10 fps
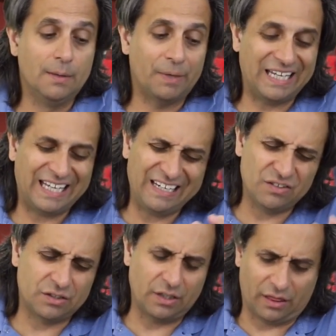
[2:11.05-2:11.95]
But
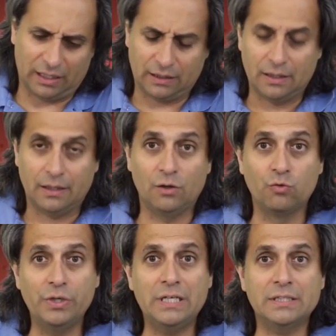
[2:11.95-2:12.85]
here's the thing. The
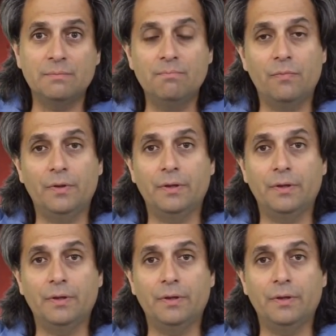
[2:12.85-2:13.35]
reason